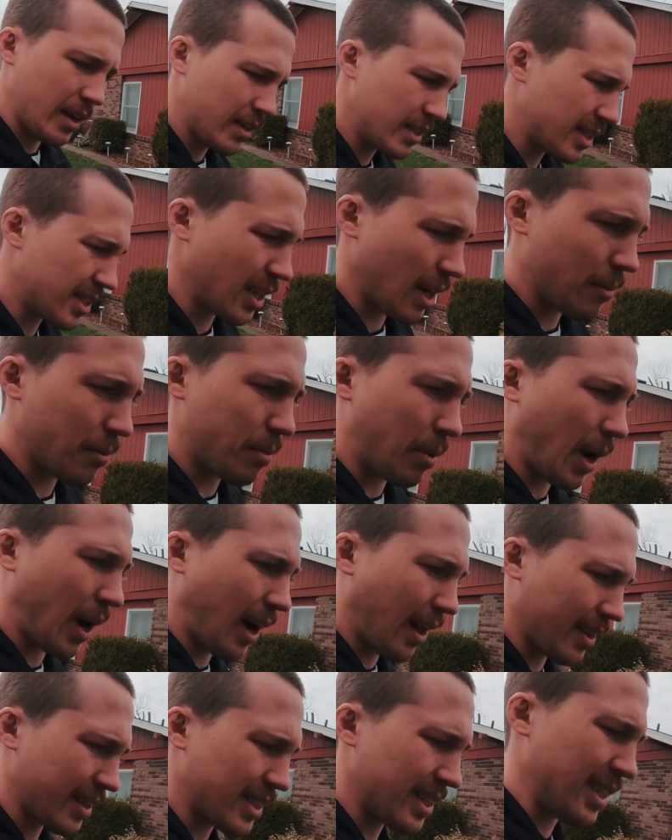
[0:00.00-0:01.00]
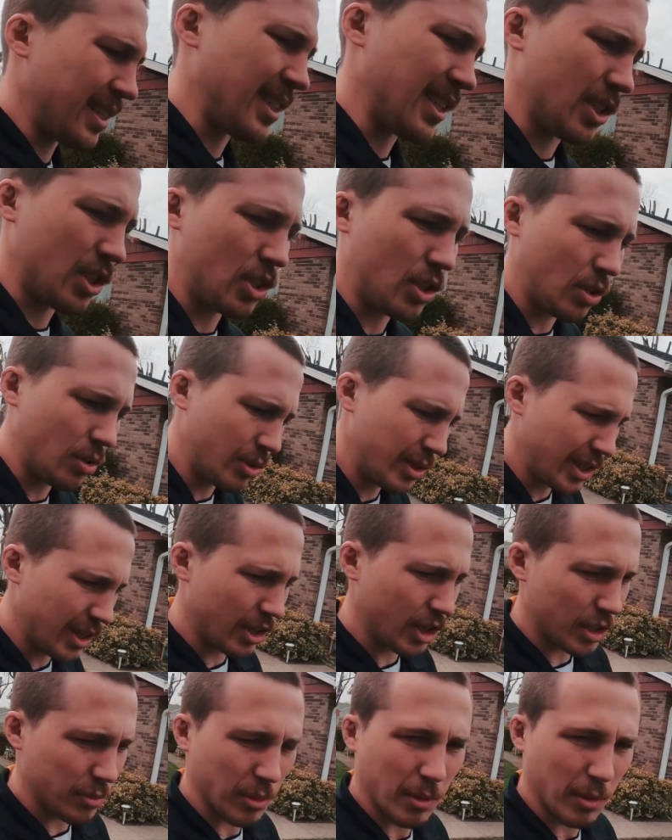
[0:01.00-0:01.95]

some policies is 2 years,